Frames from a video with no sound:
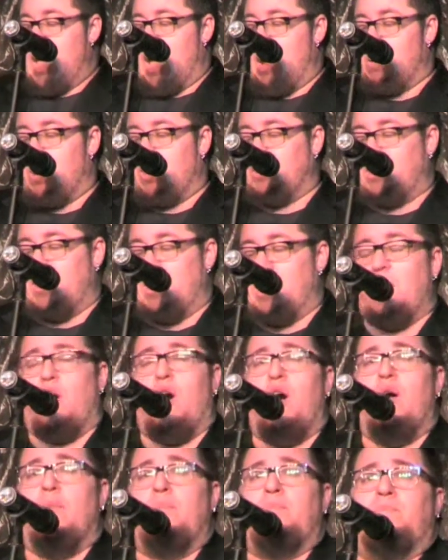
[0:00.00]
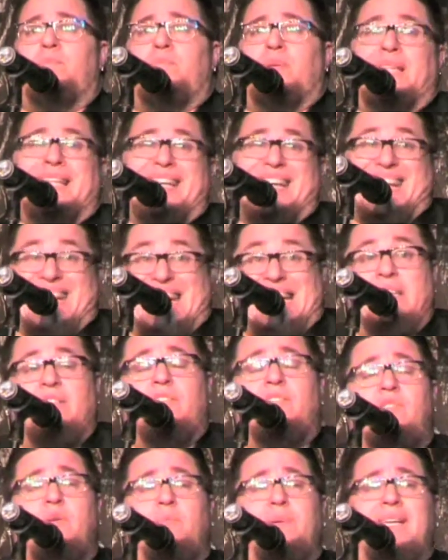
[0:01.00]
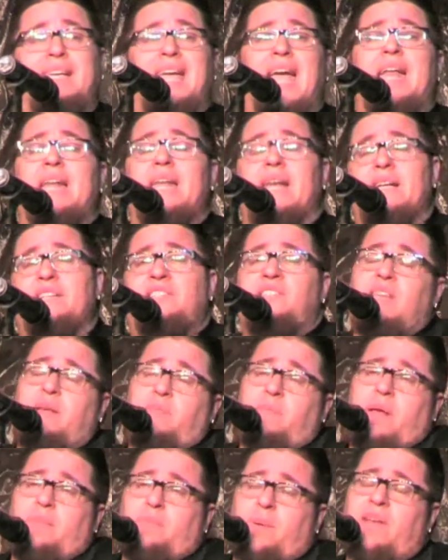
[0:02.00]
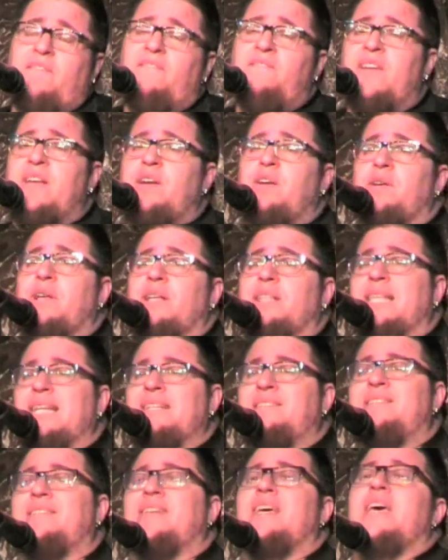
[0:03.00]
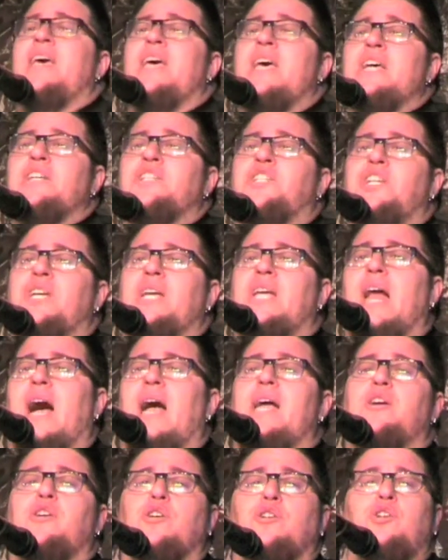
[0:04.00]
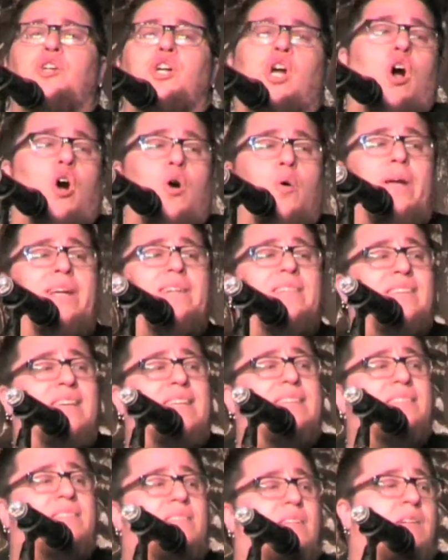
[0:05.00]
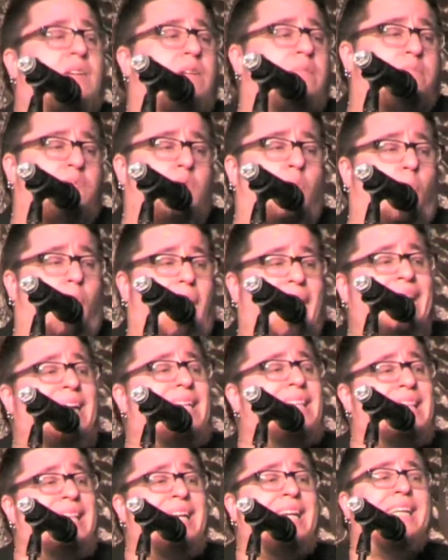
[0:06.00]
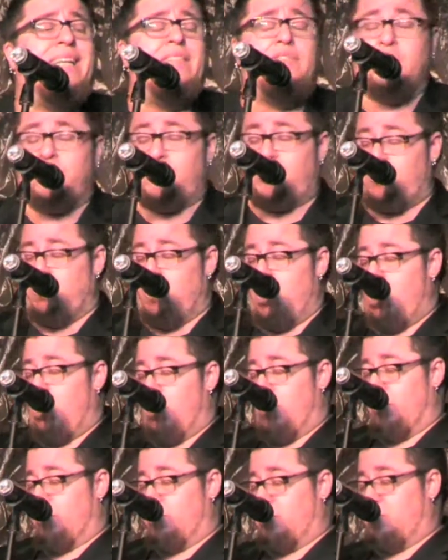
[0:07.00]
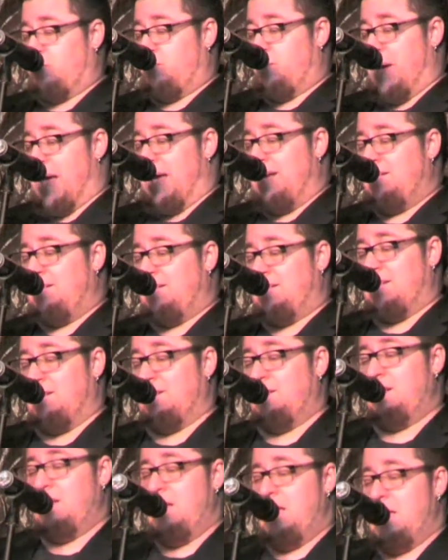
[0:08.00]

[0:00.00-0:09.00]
I wasn't at all pleased to be gaining a seatmate, but I figured at least she and I could coexist quietly in the small space, and